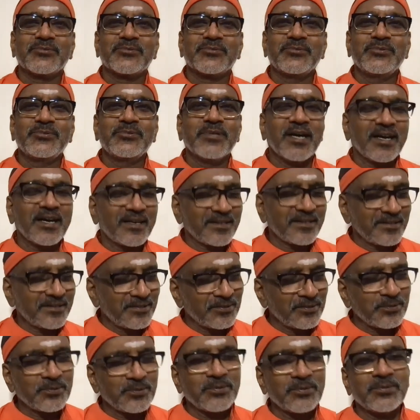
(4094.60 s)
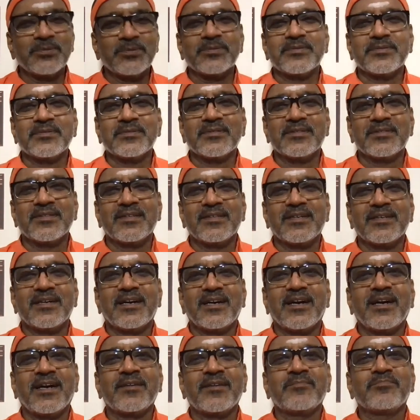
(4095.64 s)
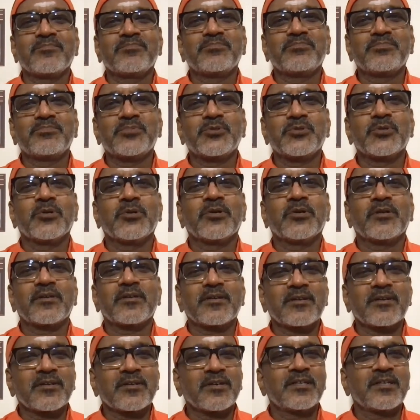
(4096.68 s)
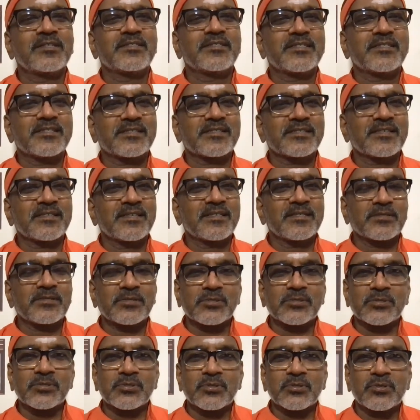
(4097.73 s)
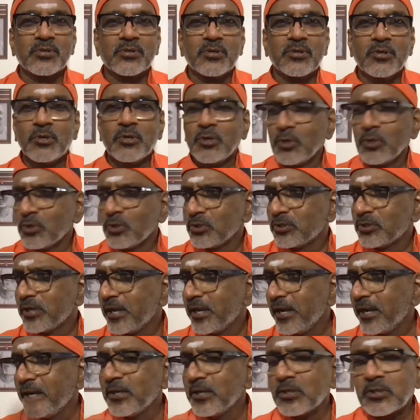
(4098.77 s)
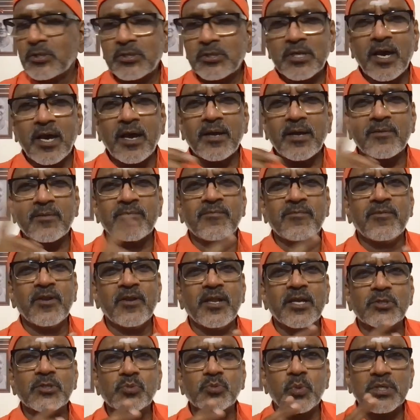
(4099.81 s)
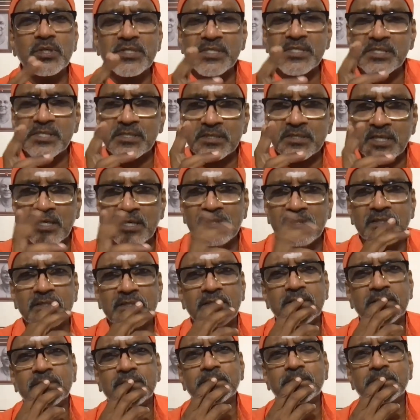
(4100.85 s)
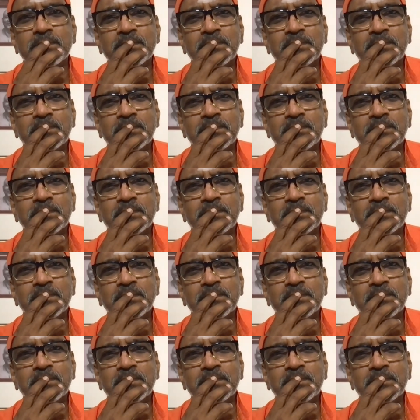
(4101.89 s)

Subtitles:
Who are you? I am pure consciousness. The entire village was stunned